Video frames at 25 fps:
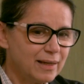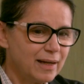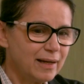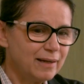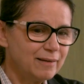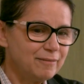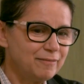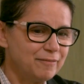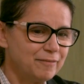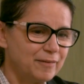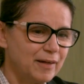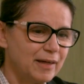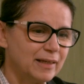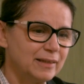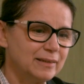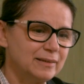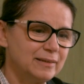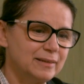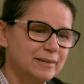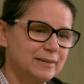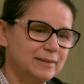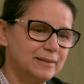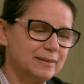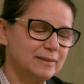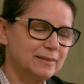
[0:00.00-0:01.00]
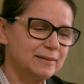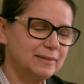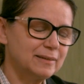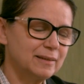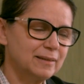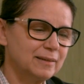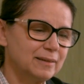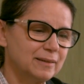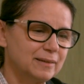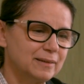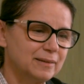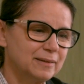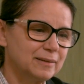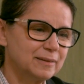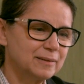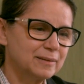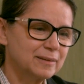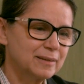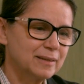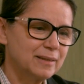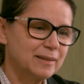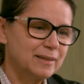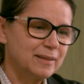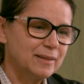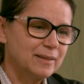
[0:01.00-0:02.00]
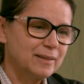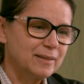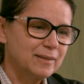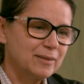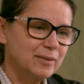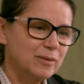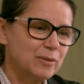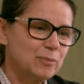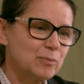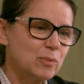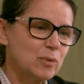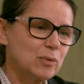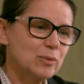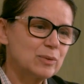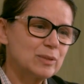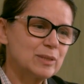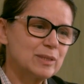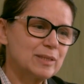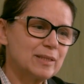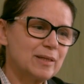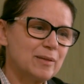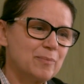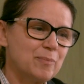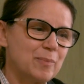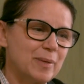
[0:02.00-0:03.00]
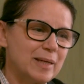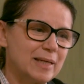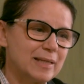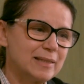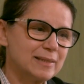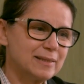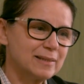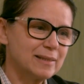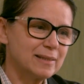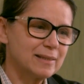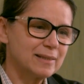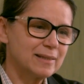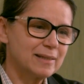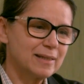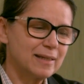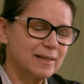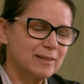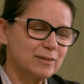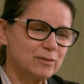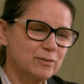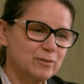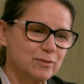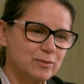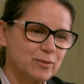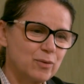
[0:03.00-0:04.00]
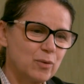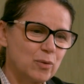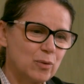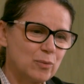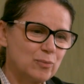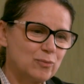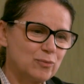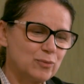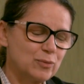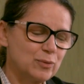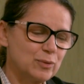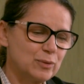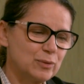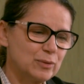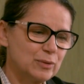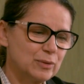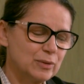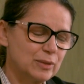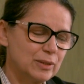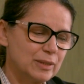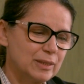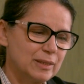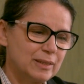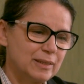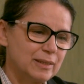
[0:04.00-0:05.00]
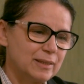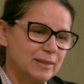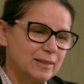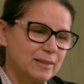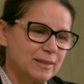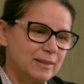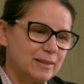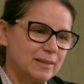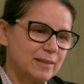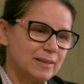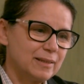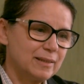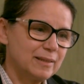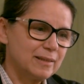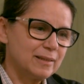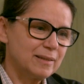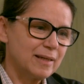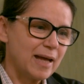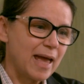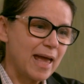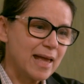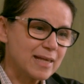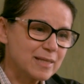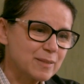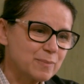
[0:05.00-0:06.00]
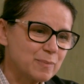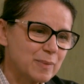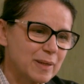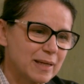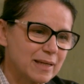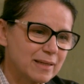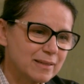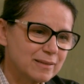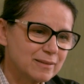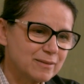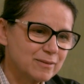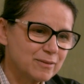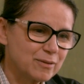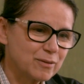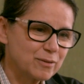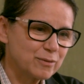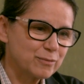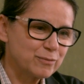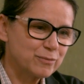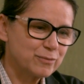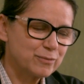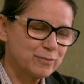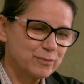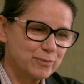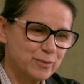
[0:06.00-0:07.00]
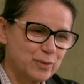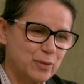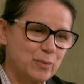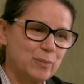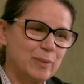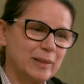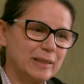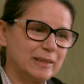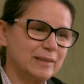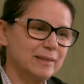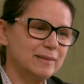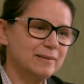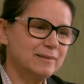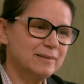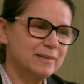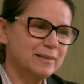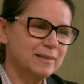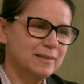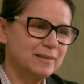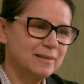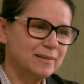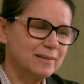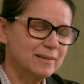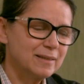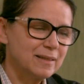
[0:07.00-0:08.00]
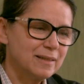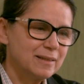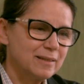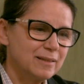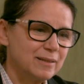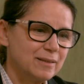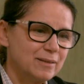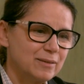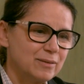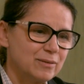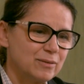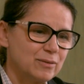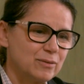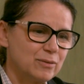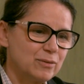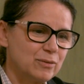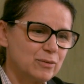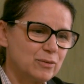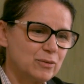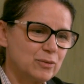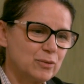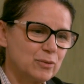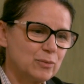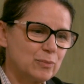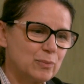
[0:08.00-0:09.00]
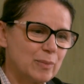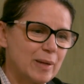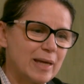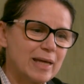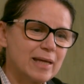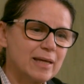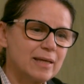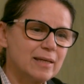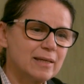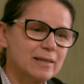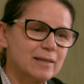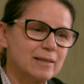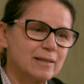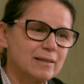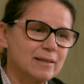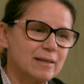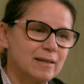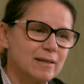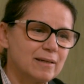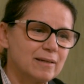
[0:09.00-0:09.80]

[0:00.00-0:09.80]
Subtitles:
I find this the most amazing and hopeful aspect of humanity, to make